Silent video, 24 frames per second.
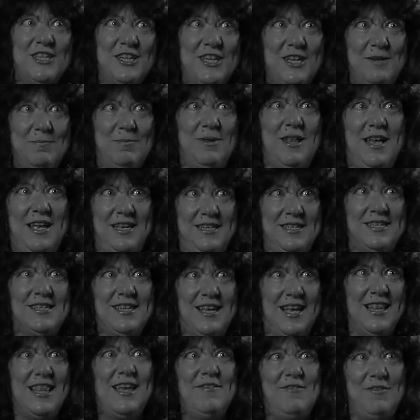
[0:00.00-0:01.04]
is a good place.
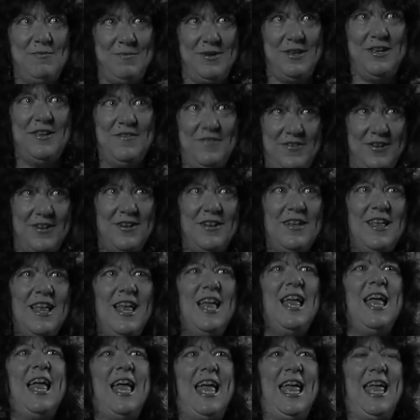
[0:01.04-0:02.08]
I like Vermilionville.
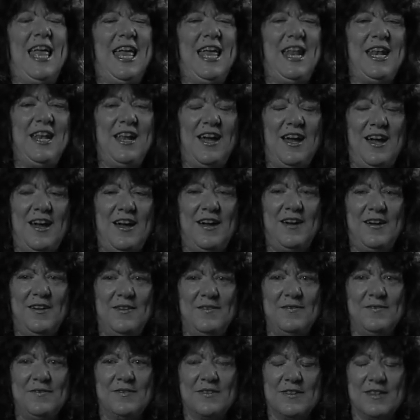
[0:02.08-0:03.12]
And
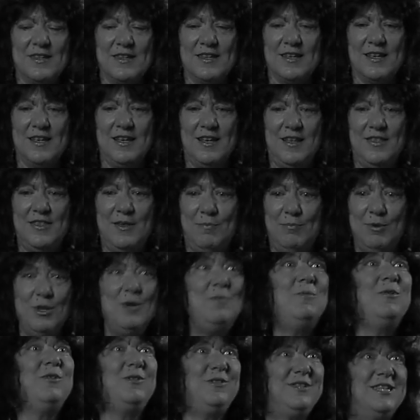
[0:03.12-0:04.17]
um, the
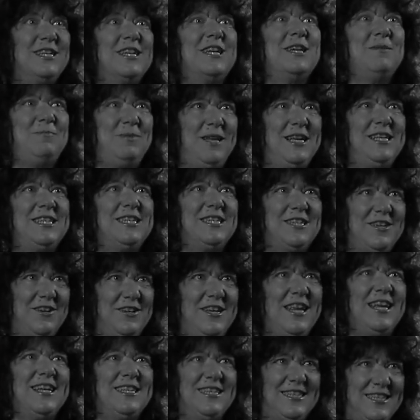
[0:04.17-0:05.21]
Blue Moon's a good place to
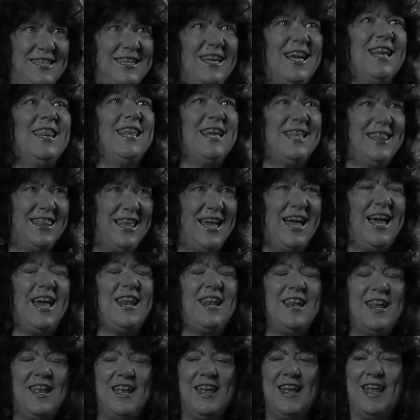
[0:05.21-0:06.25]
go dancing. I like that.
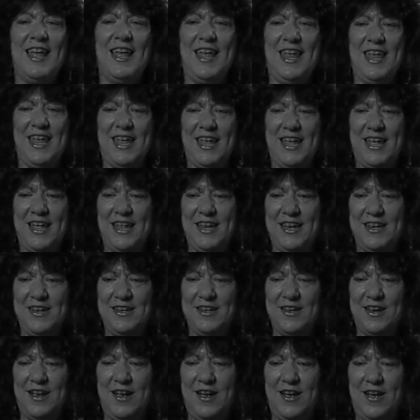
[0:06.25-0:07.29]

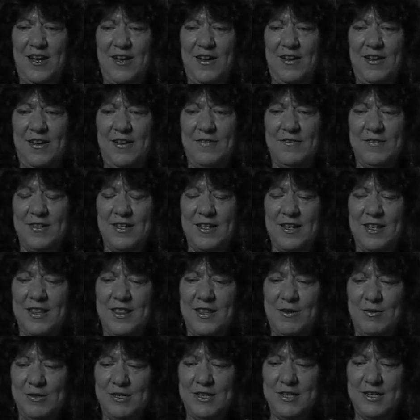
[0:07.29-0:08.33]
And uh,
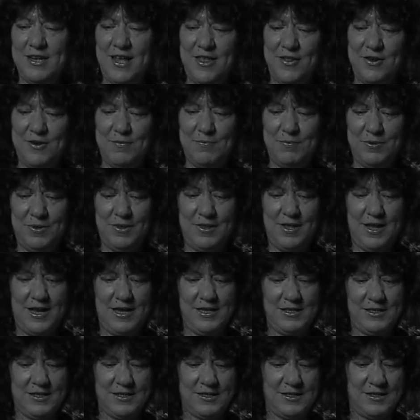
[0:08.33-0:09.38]
there was another
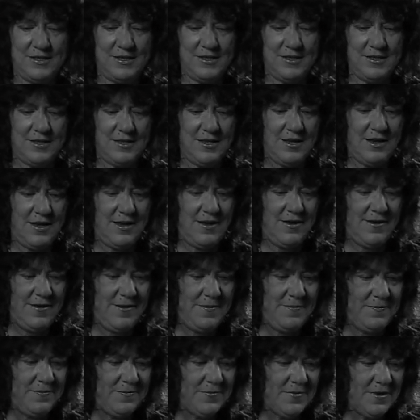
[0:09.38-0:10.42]
place, the
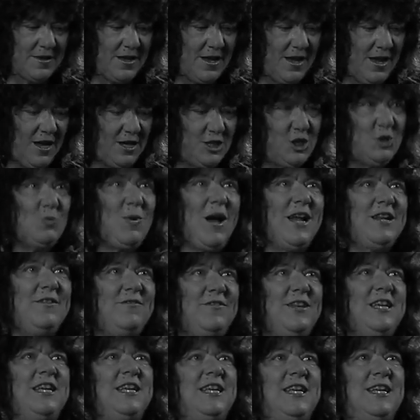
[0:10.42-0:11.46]
um, Joie de
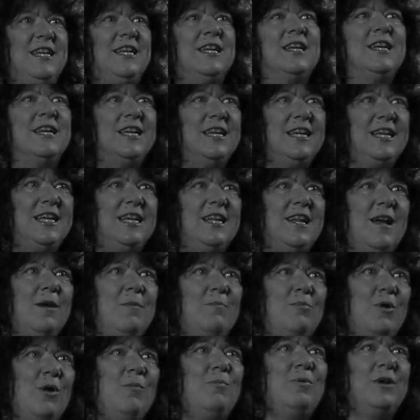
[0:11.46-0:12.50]
Vie in
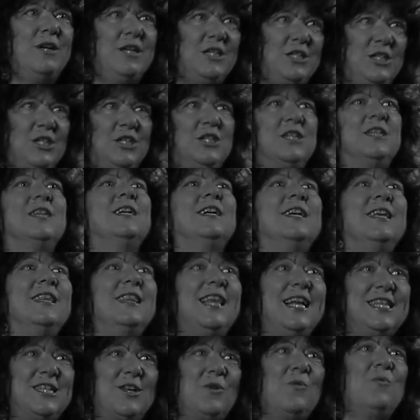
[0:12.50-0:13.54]
uh, Breaux Bridge. Oh.
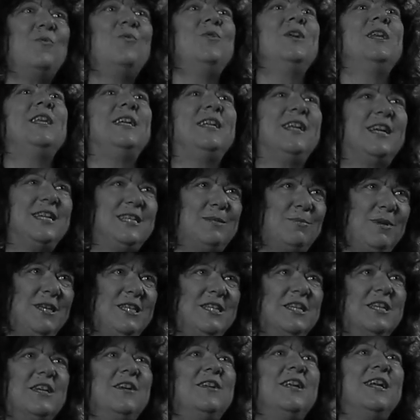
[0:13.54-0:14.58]
That's a really nice
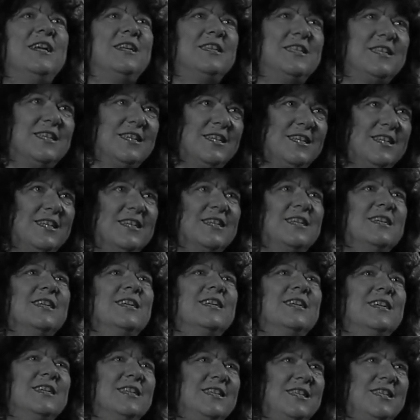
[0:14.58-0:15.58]
place to go dancing. Yeah.